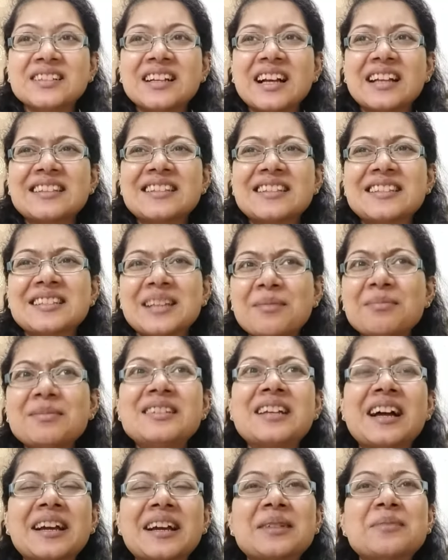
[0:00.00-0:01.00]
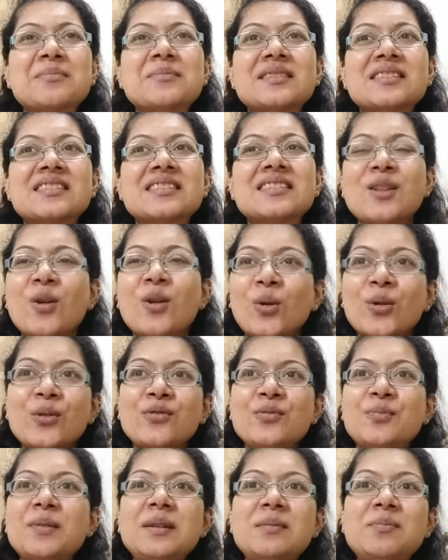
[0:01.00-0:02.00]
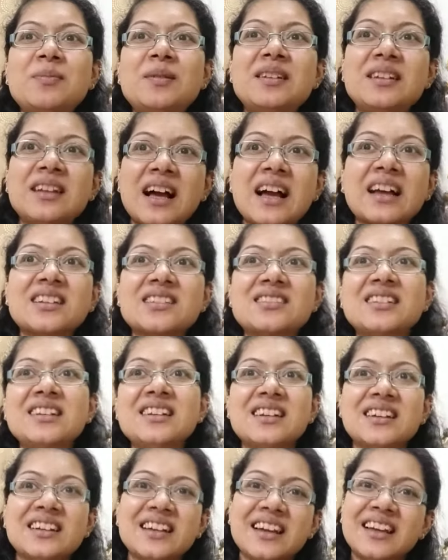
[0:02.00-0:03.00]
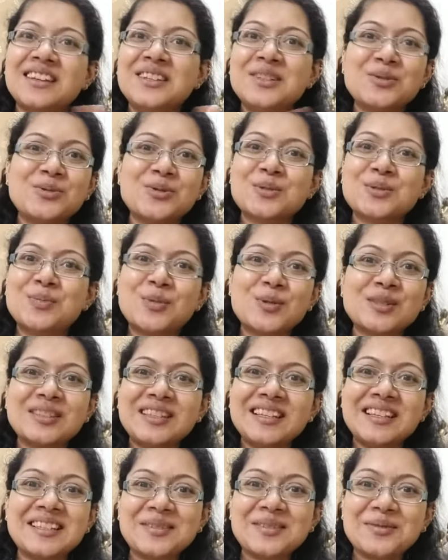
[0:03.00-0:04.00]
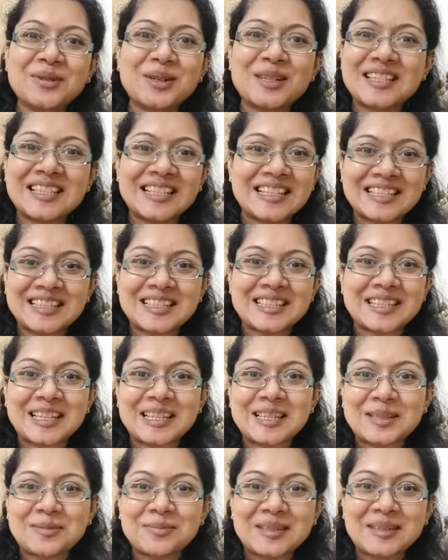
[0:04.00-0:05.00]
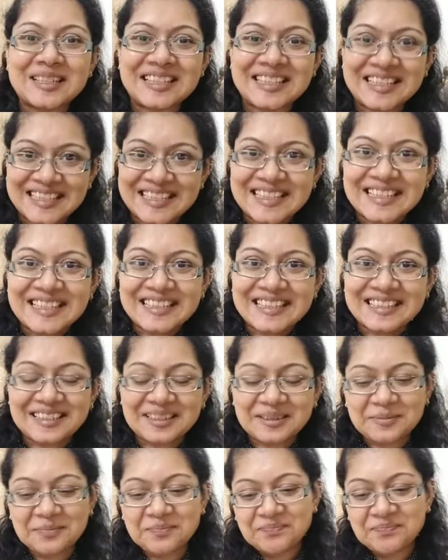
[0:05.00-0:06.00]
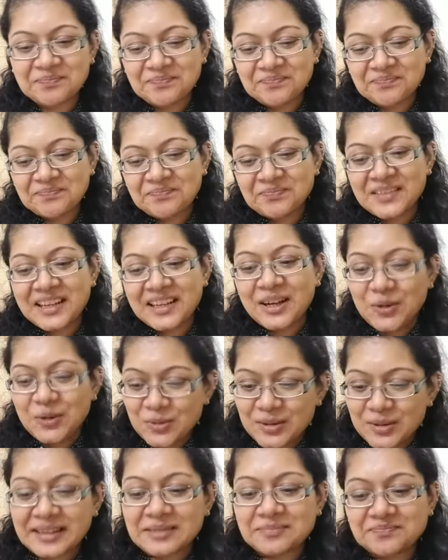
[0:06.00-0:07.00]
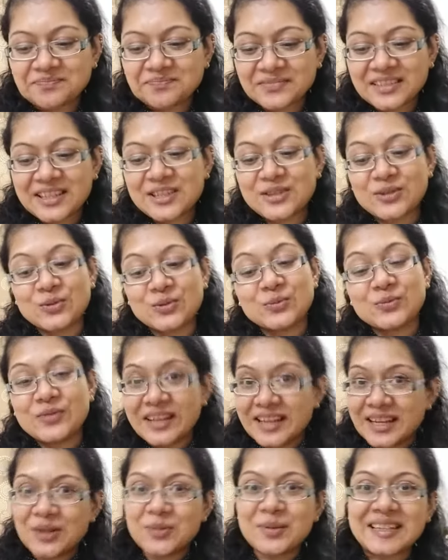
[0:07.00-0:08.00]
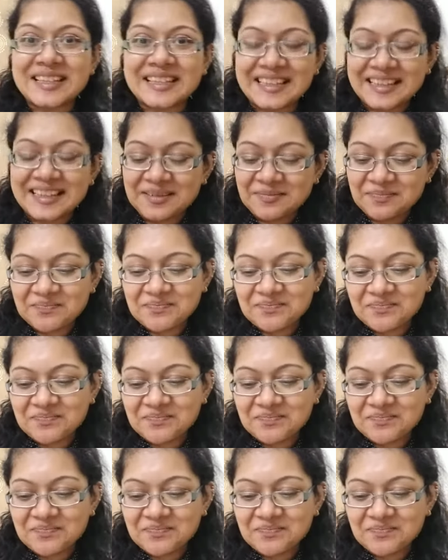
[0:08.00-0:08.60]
And sometimes a lot of people actually again use both these words interchangeably, isn't it? Okay, so very quickly,